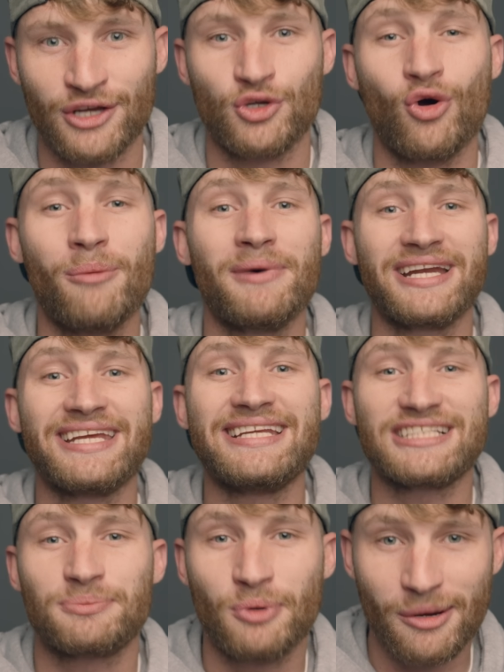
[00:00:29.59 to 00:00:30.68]
Your money
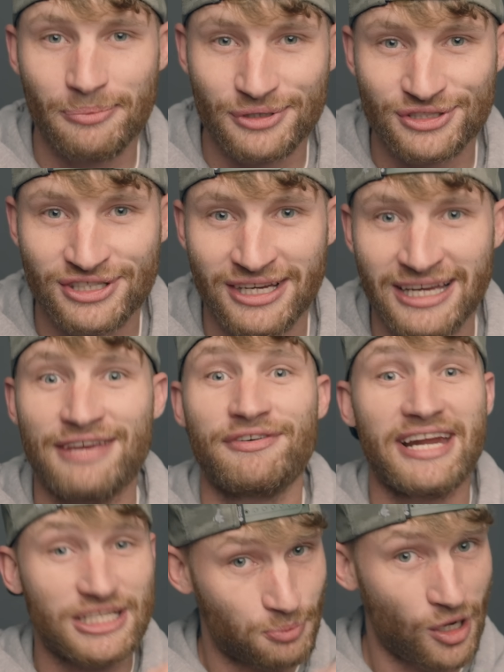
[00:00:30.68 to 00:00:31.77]
needs purpose. If it
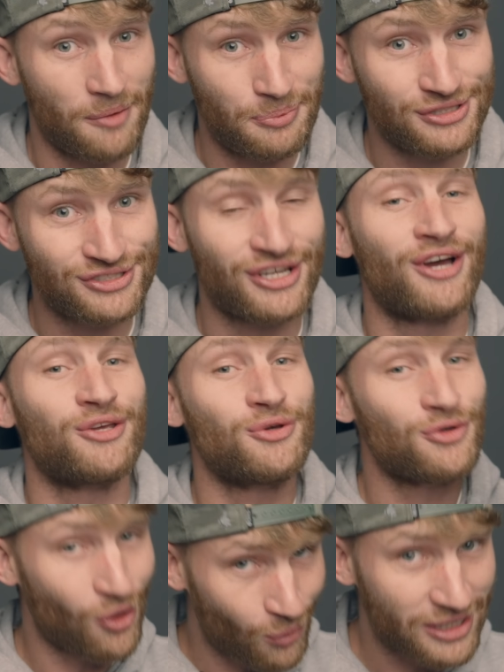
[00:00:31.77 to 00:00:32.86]
has purpose, you
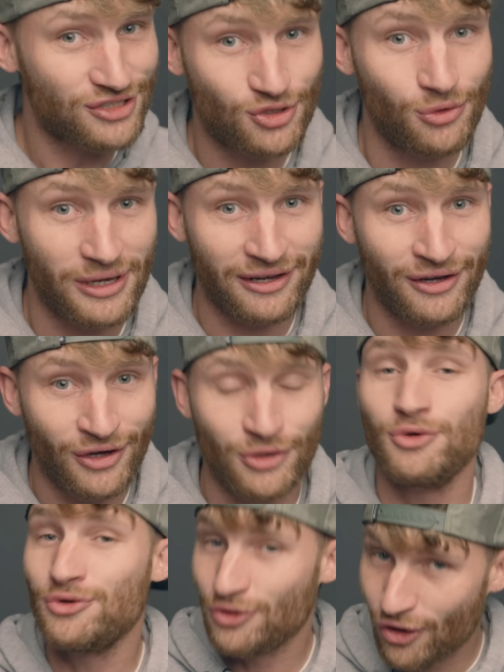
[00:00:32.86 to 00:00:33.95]
know what it's doing.
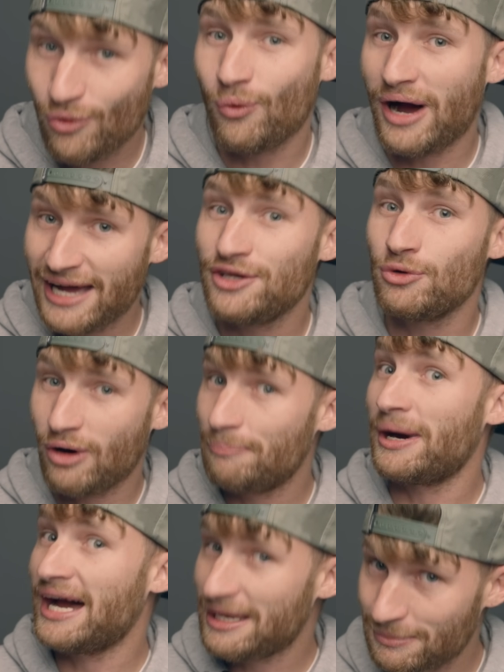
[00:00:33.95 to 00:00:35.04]
You know why you are
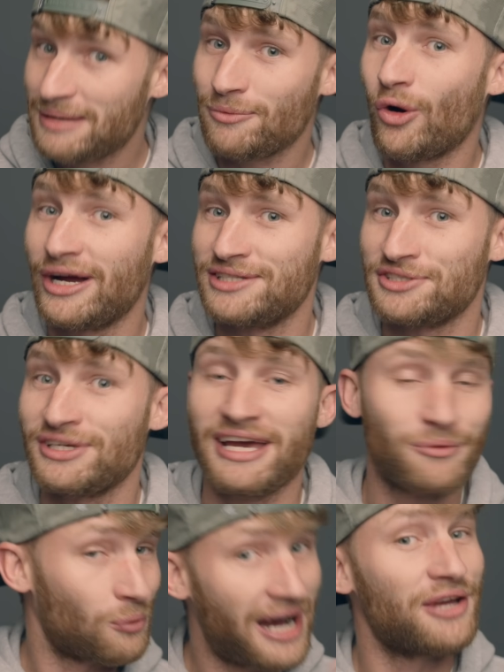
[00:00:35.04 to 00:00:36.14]
buying meme coins
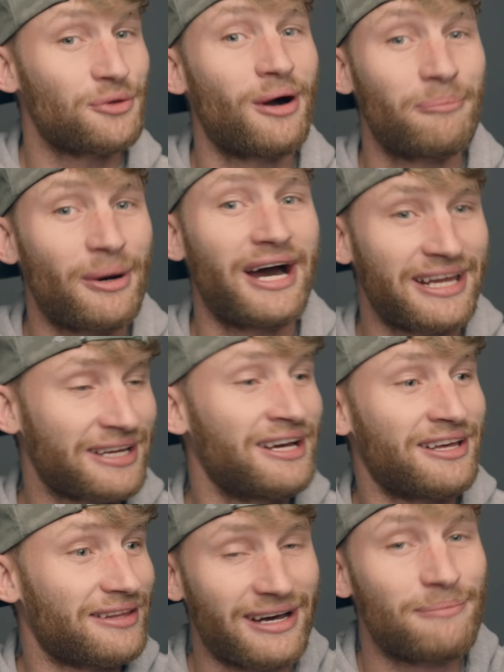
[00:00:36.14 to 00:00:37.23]
and why you are buying
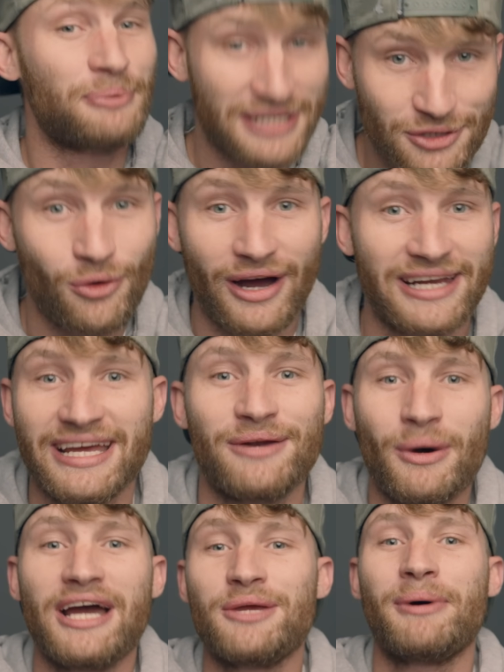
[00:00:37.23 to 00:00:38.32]
uh, Bitcoin and
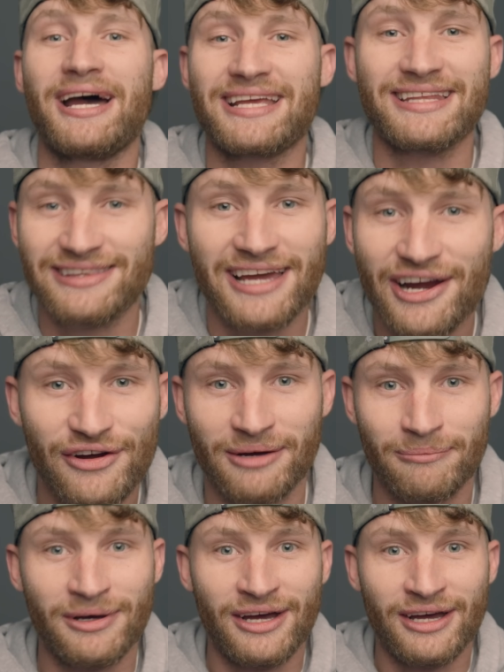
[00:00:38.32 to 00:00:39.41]
why you're buying Ethereum.